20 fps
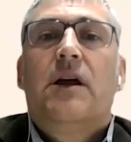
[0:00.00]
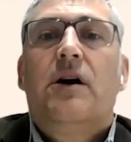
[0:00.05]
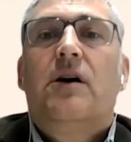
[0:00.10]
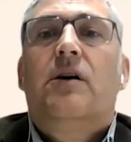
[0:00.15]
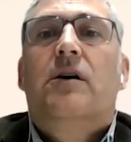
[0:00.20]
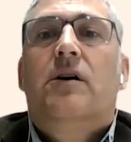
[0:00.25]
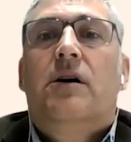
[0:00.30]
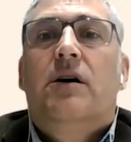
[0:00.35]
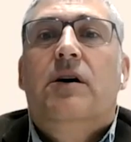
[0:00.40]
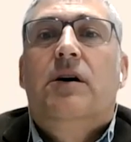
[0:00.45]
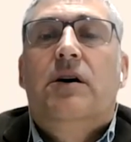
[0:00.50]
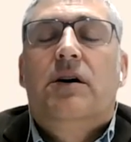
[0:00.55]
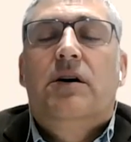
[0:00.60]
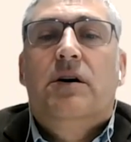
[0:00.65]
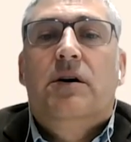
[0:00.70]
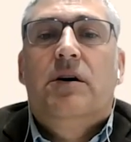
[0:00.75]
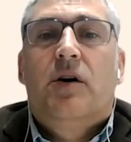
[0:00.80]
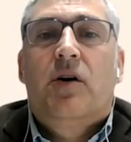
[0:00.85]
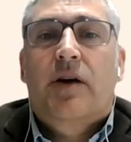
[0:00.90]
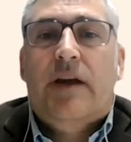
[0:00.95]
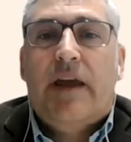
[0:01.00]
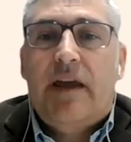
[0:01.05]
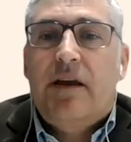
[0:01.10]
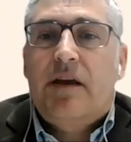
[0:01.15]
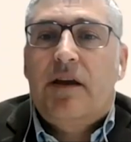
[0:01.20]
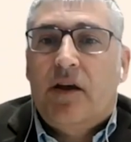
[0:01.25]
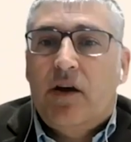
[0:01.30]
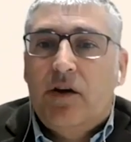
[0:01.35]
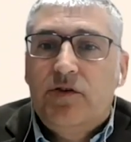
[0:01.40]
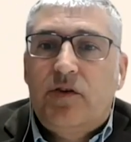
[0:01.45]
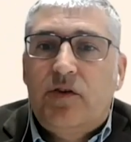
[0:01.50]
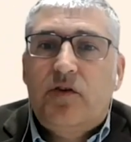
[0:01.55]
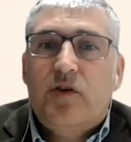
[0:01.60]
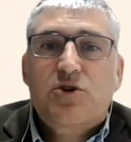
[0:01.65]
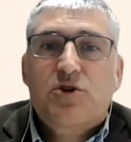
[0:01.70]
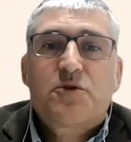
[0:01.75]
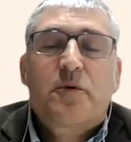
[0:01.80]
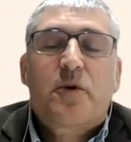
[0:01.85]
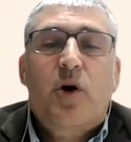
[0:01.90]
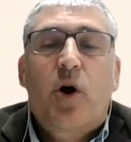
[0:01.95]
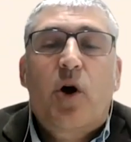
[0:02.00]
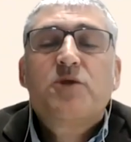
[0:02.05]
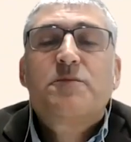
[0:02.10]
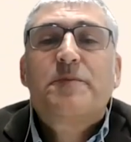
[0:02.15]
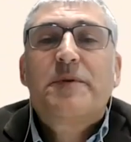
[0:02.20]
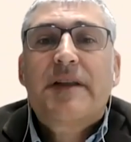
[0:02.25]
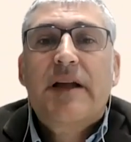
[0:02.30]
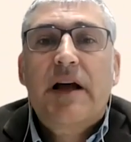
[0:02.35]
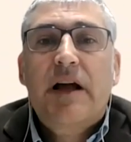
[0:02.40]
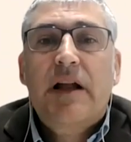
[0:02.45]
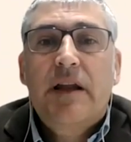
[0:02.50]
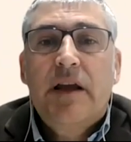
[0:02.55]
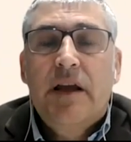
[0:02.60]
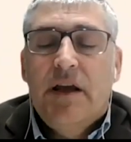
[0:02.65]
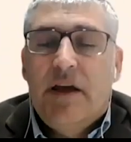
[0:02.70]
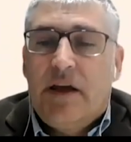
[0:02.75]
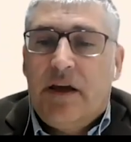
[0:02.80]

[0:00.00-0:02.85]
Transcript: okay, go to the hospital,